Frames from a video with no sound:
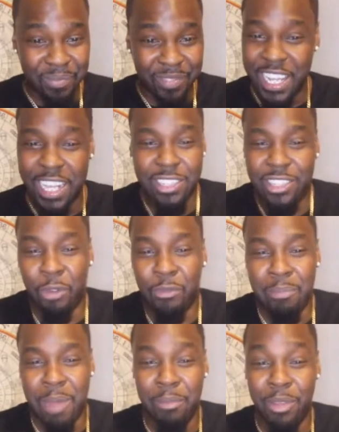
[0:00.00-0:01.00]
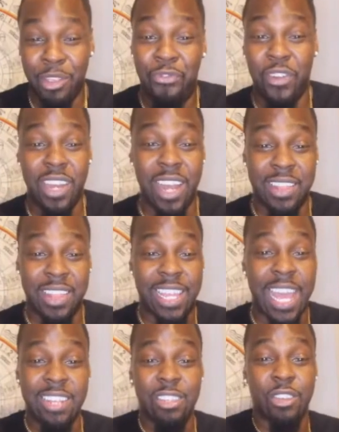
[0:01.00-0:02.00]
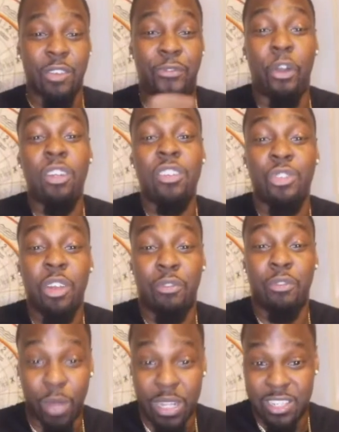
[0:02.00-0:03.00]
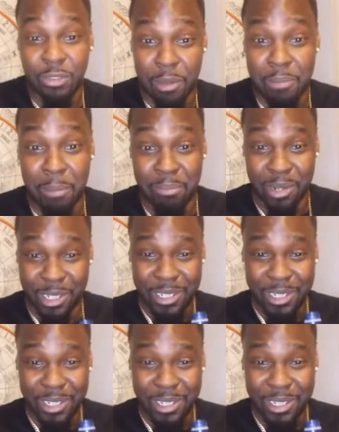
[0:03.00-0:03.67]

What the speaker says: Niggas don't remember you for nothing. Cancers will force you to what to remember.